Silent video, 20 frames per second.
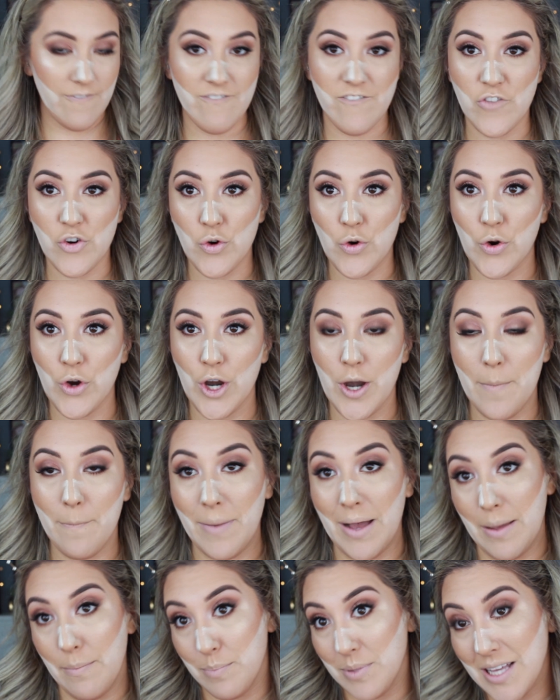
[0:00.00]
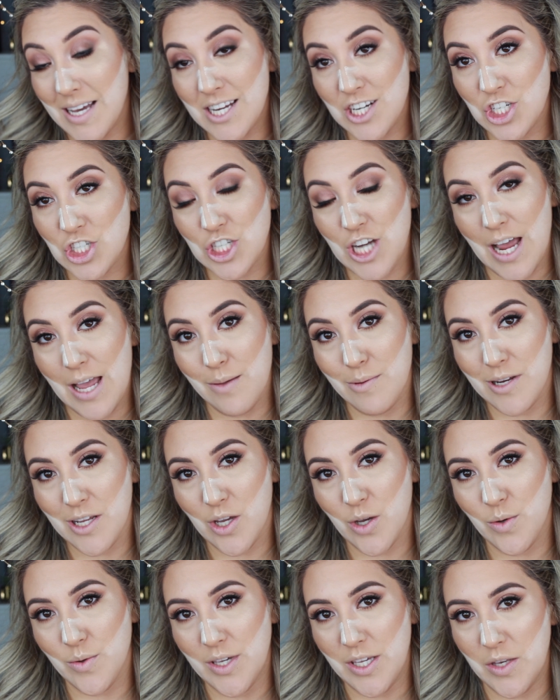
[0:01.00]
For my blush, I'm gonna
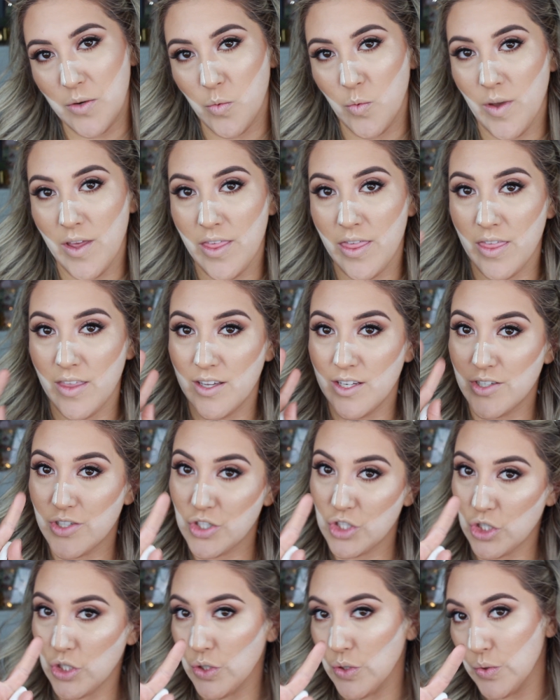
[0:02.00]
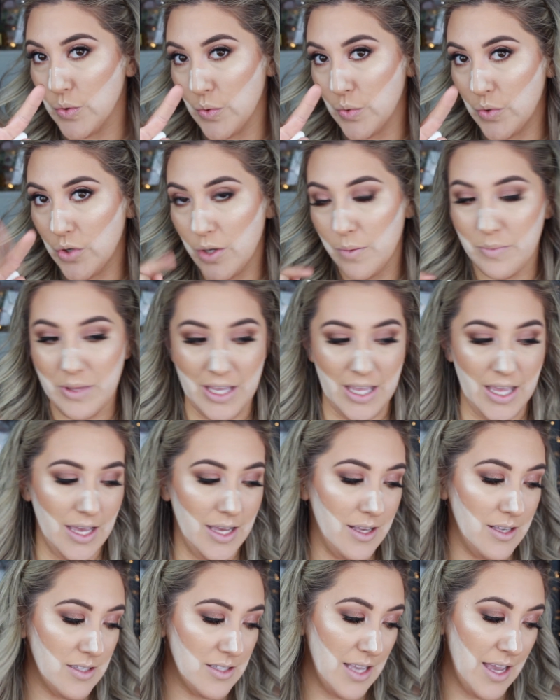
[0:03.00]
go in with two
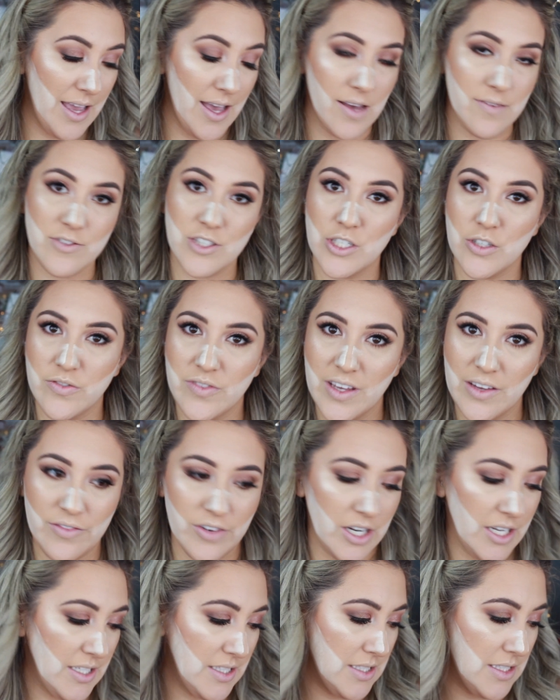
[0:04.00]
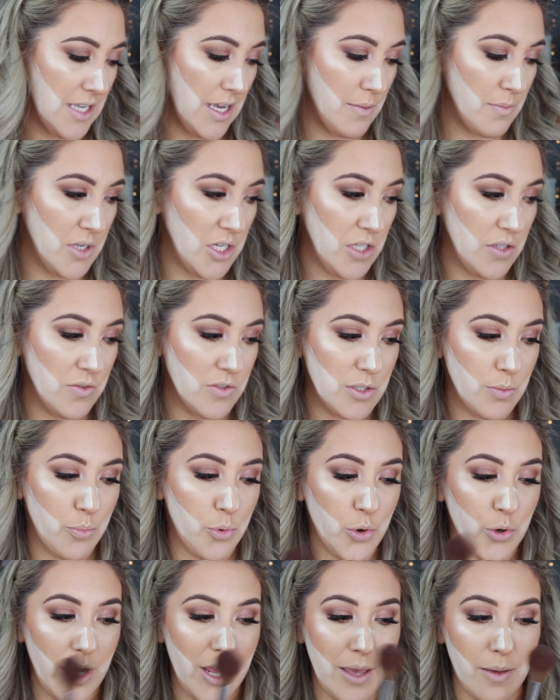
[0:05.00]
because I have two favorites. I'm gonna use
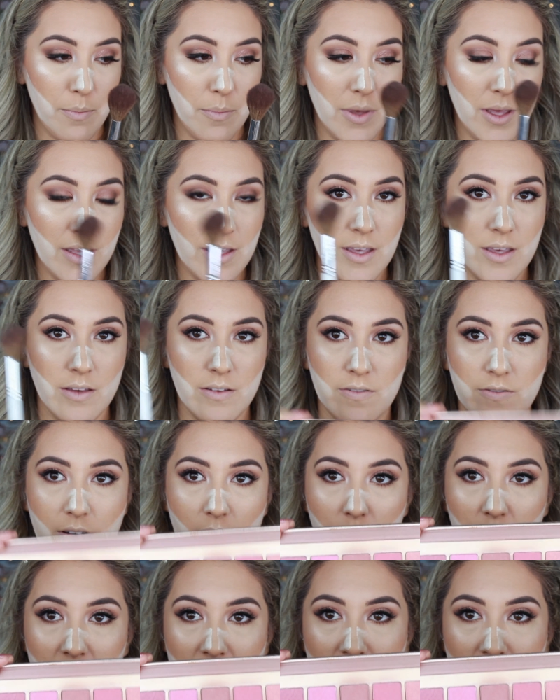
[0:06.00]
Prim from